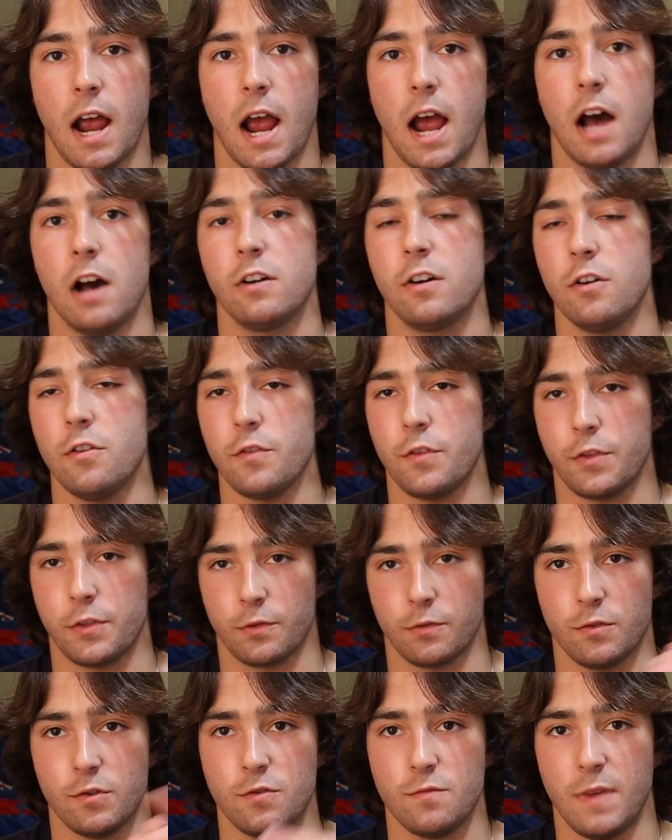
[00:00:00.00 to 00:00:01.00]
I'll go
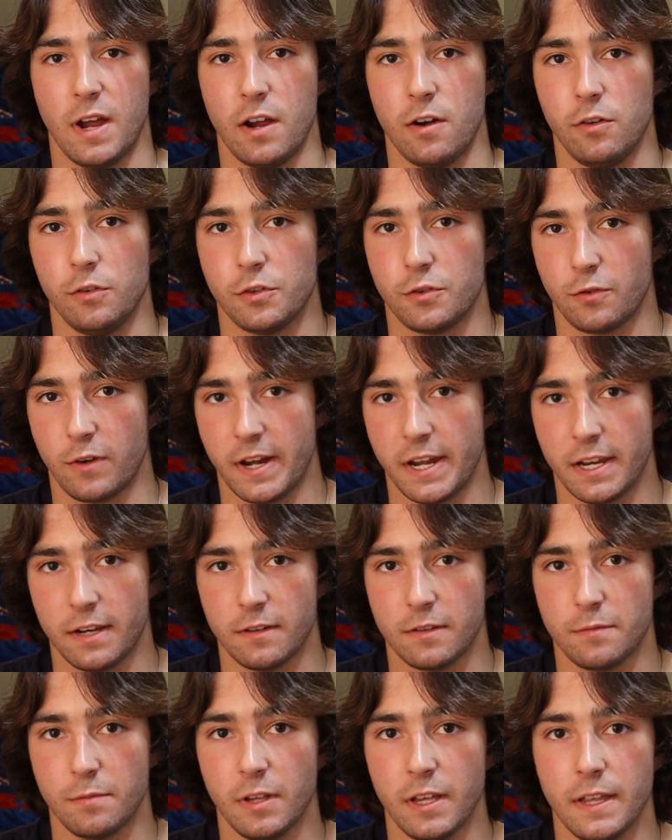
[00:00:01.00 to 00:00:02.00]
through my whole
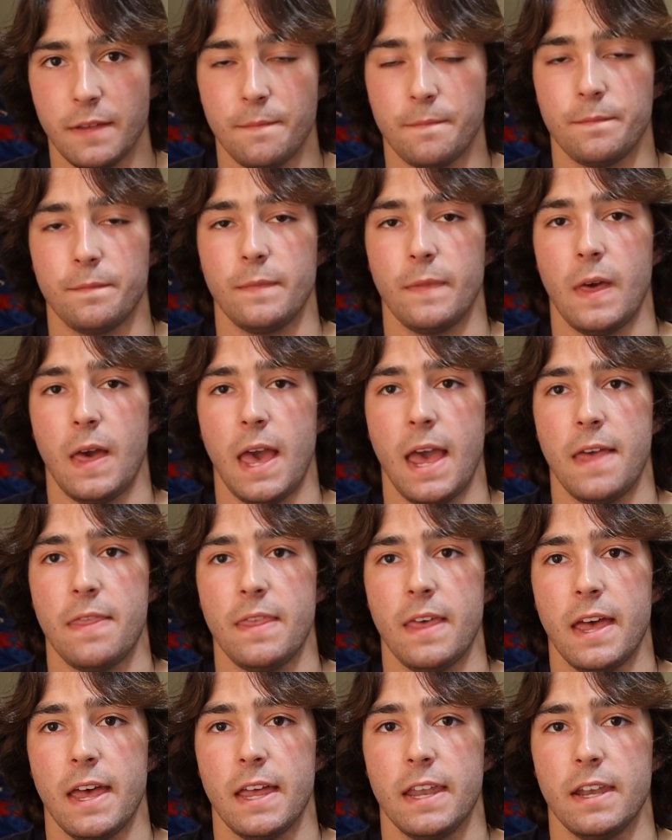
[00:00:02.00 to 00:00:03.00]
training split,
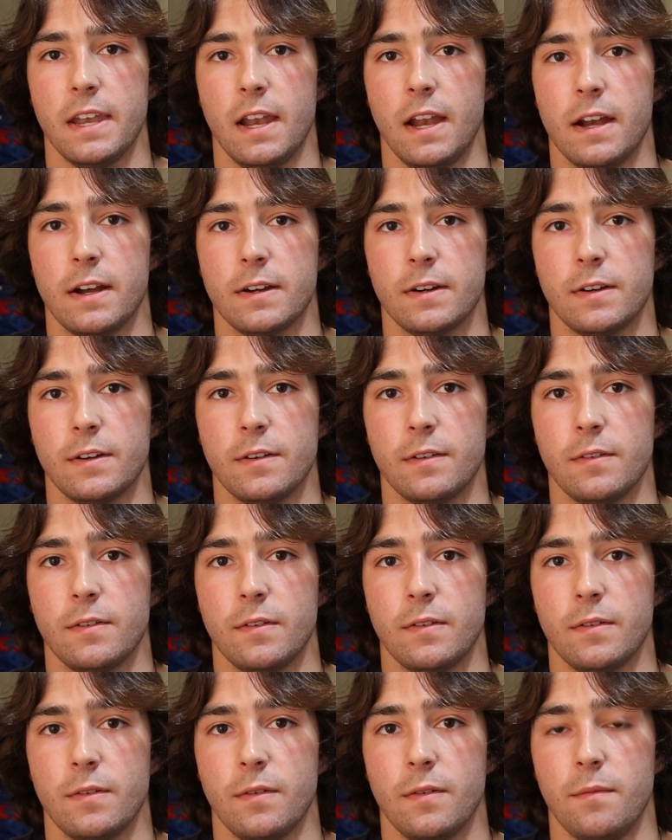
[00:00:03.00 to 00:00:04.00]
and then
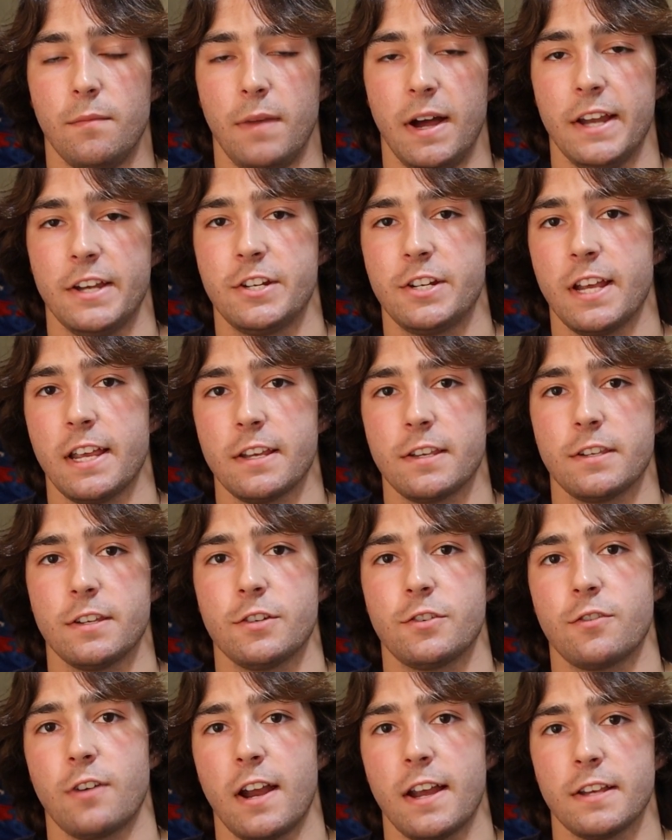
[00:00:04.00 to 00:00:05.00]
my chest
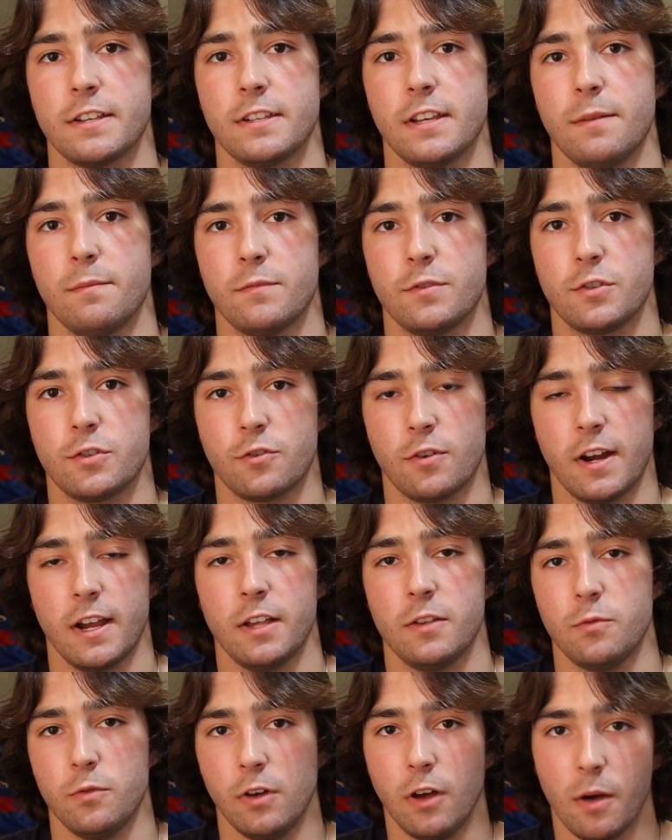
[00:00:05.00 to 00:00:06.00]
and tricep
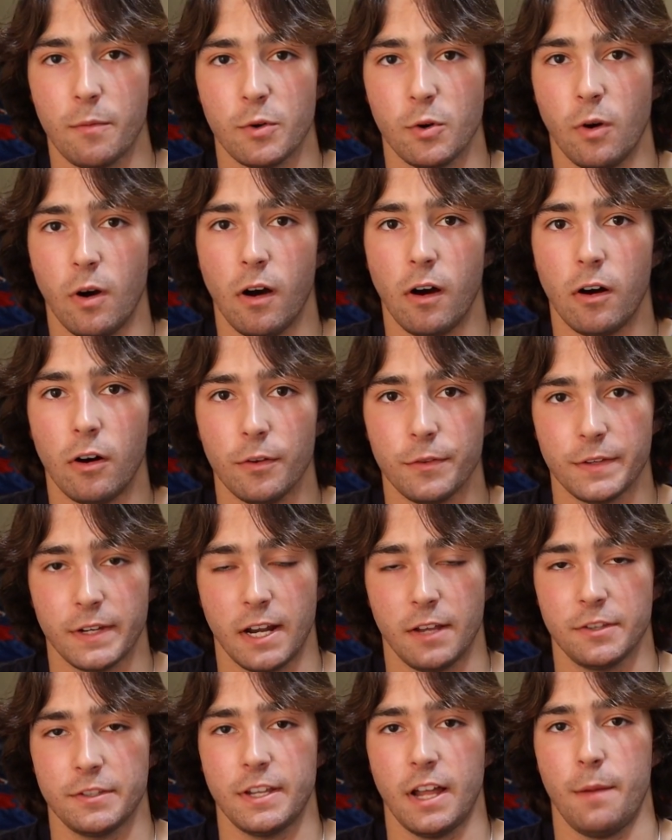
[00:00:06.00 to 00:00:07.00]
strength will come to a halt, and
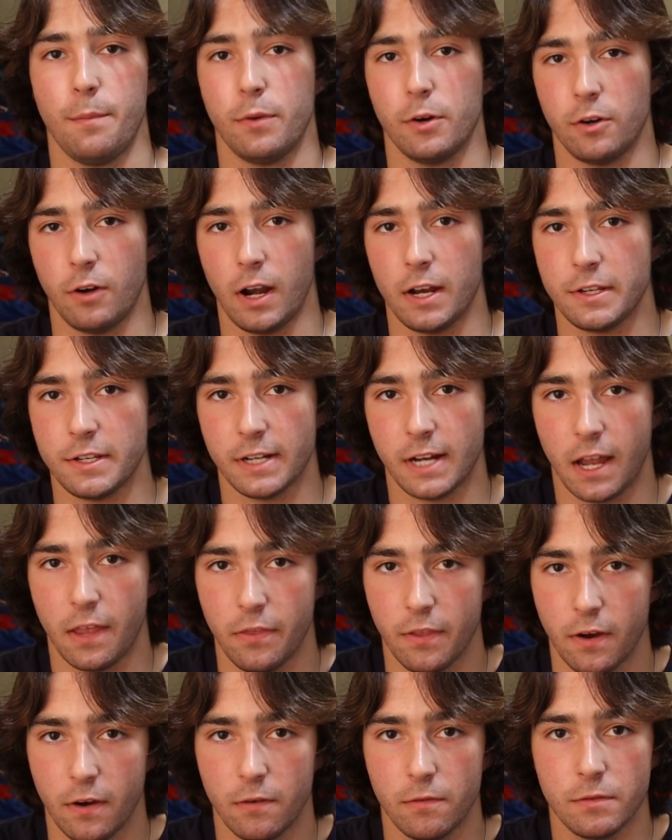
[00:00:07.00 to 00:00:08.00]
I'll stop progressing
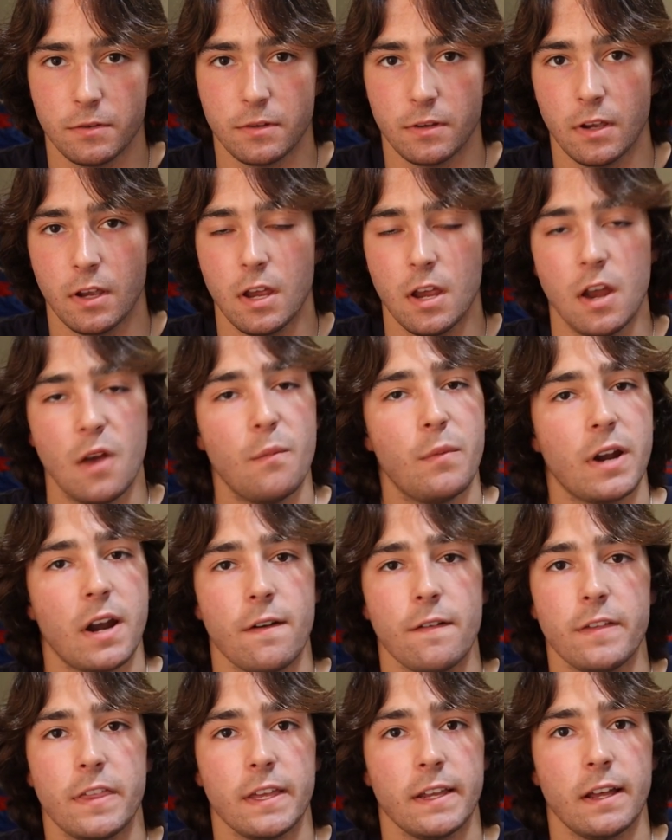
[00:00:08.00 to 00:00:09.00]
on those. But
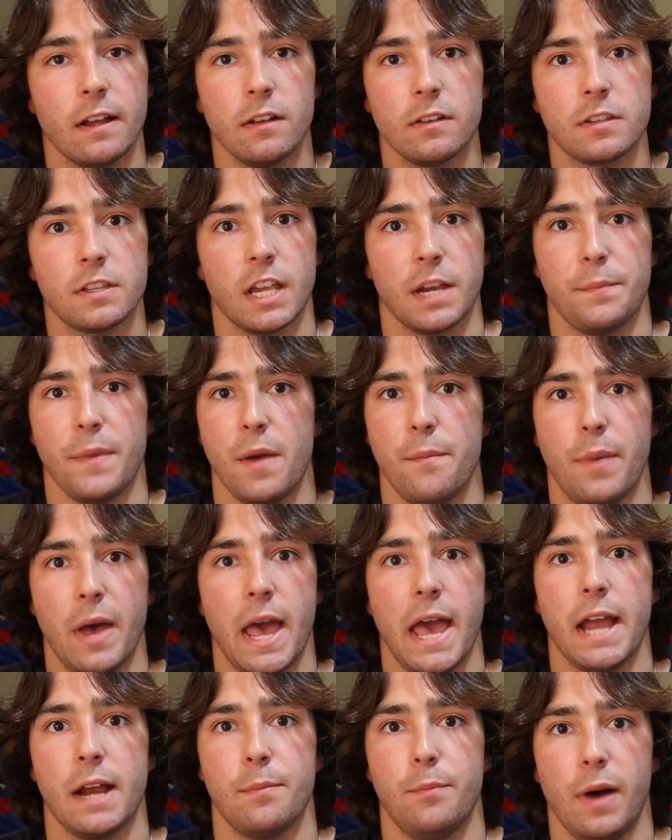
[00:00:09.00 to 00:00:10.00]
everything else, like my
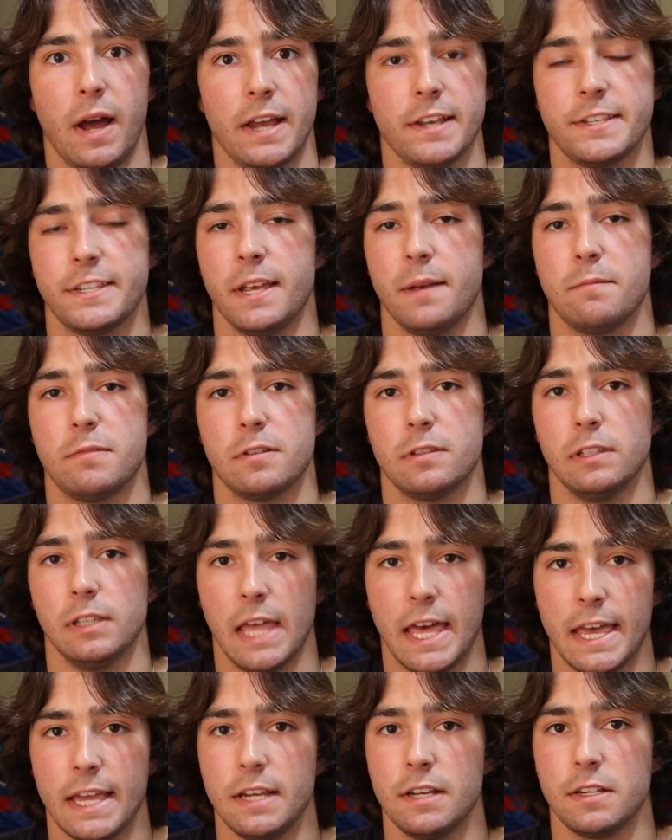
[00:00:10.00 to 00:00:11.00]
back, biceps,
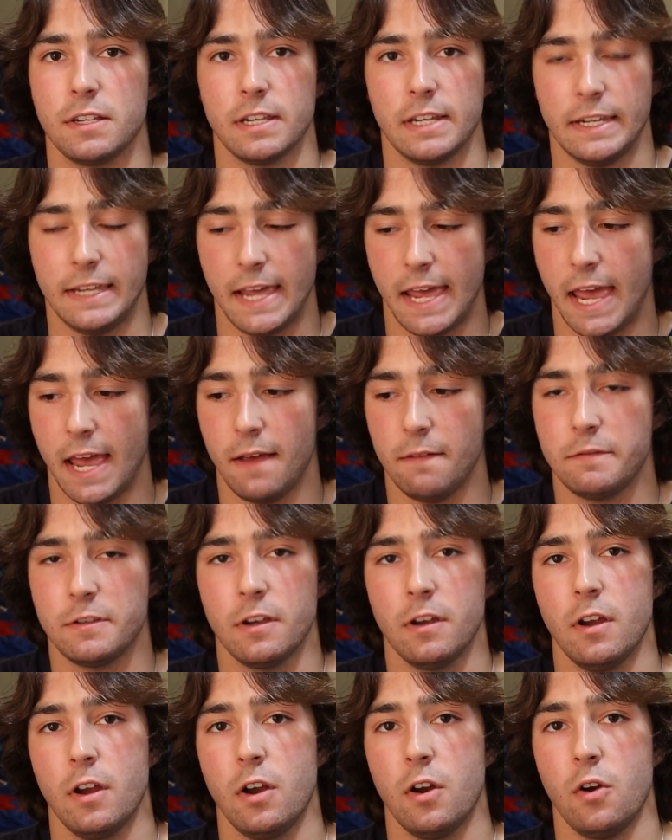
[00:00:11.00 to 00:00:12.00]
legs, and calves,
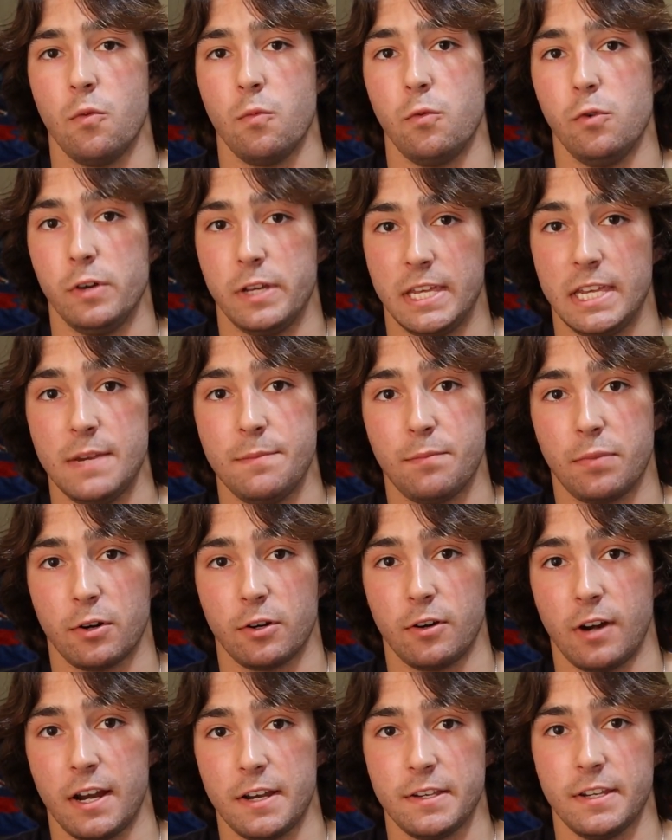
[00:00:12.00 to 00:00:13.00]
will keep
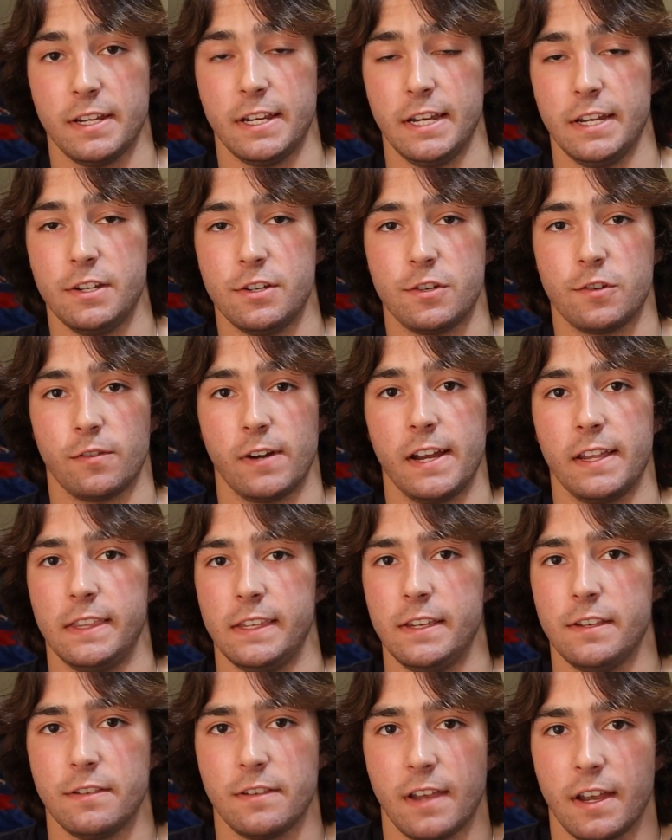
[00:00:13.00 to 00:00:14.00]
progressing in strength
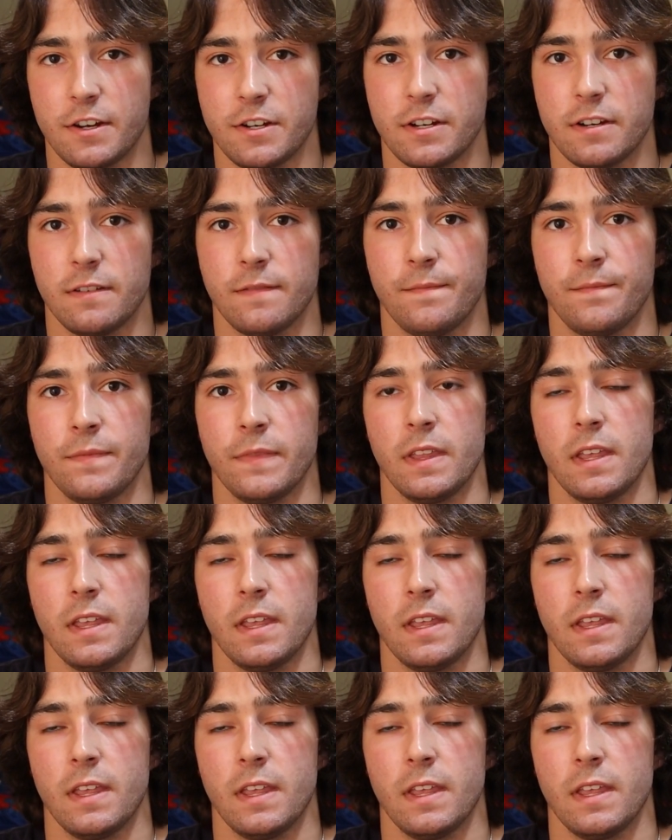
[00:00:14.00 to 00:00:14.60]
each session.